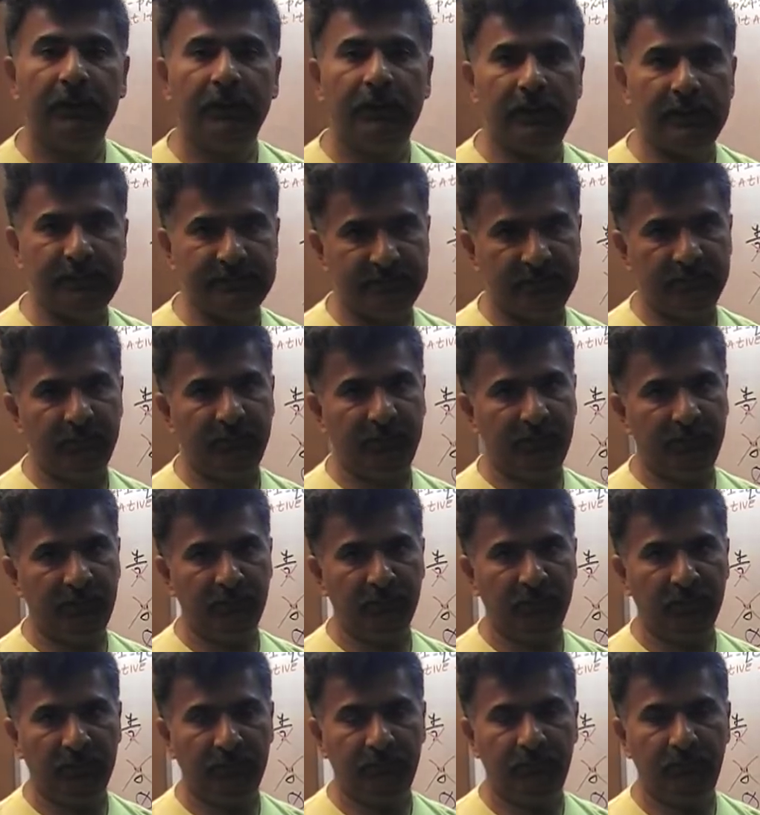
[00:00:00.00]
and send me an
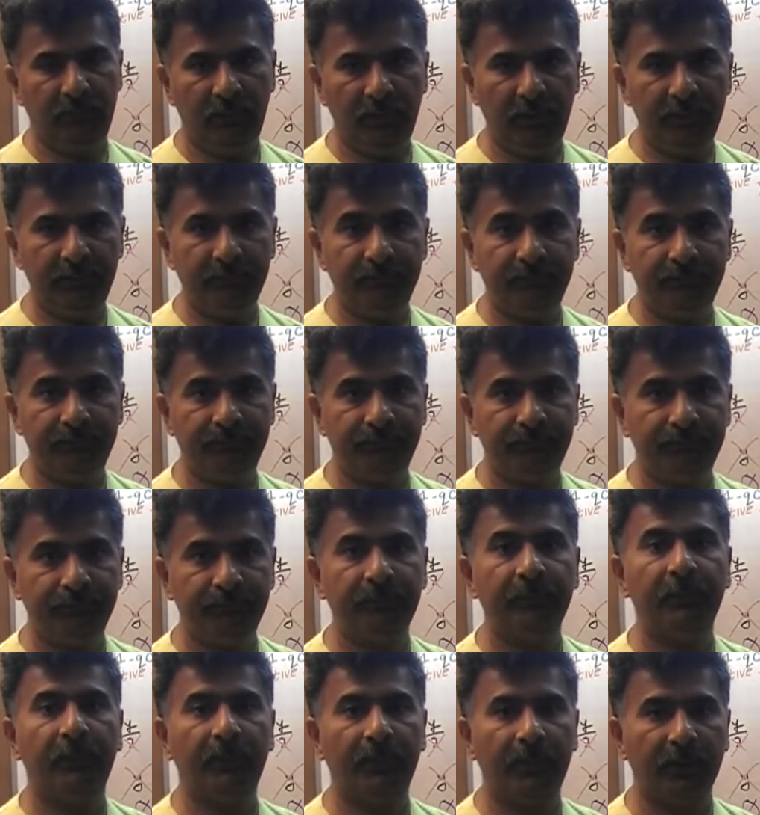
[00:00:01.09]
email. All right?
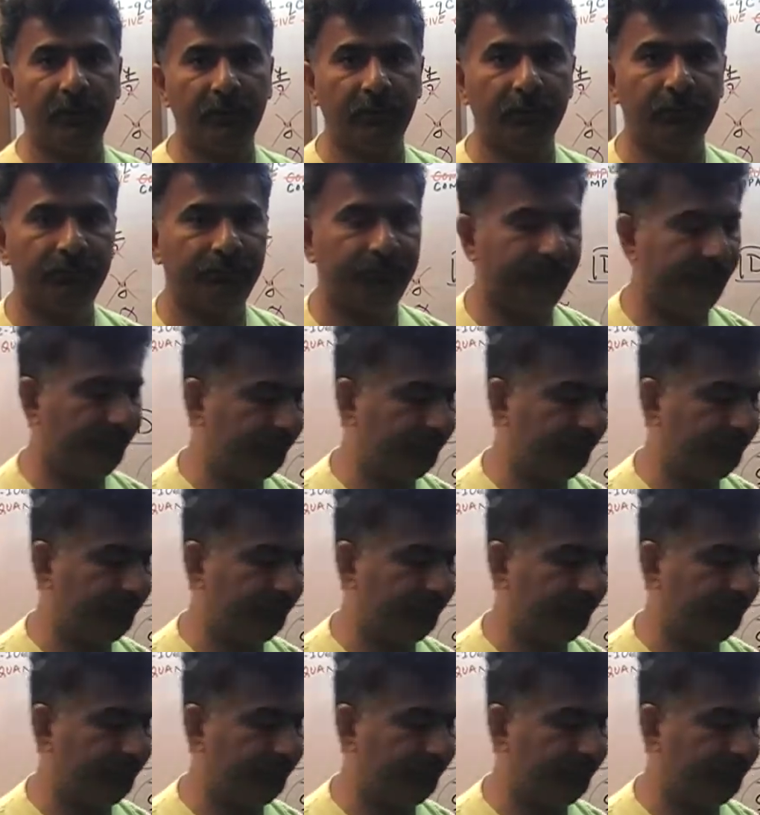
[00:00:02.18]
Thank you.